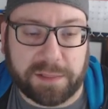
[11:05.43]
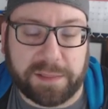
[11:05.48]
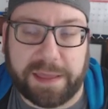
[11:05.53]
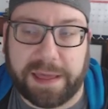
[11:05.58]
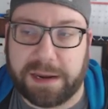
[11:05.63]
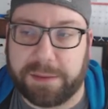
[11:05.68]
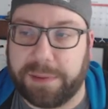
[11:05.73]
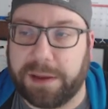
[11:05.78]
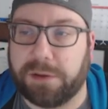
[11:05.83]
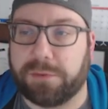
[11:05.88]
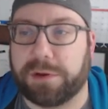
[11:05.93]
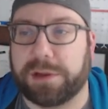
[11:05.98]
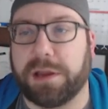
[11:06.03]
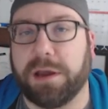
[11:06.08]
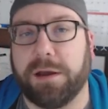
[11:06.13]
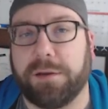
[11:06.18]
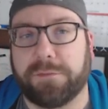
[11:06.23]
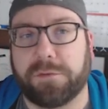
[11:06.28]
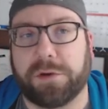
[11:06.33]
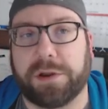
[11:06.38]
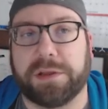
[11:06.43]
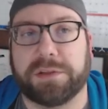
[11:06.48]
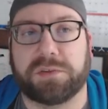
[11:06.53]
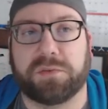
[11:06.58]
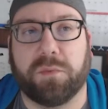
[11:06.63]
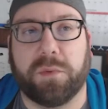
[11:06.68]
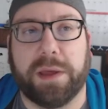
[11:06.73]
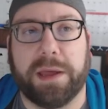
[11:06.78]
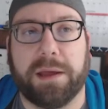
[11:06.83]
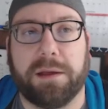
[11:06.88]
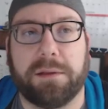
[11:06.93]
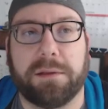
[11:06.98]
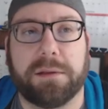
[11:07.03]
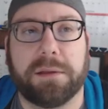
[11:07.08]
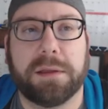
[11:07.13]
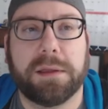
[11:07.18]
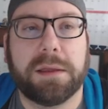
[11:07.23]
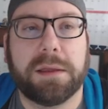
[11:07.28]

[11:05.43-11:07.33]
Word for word: a lot about recovery as well.